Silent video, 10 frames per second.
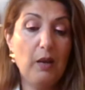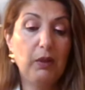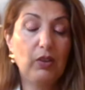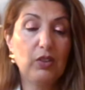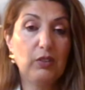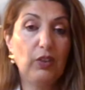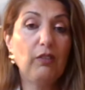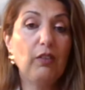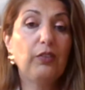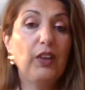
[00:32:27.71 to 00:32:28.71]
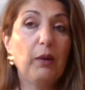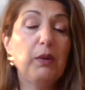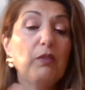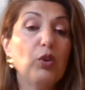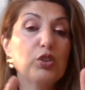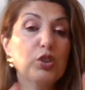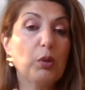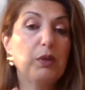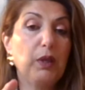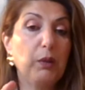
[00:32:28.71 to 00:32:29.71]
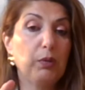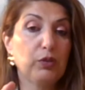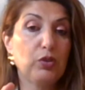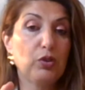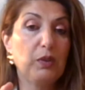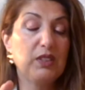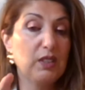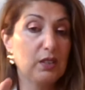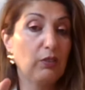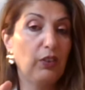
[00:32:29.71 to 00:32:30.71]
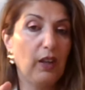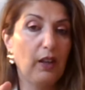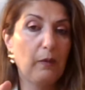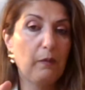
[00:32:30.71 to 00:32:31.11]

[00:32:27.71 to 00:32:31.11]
Because if you have a fear, what's stopping people to do business is a fear.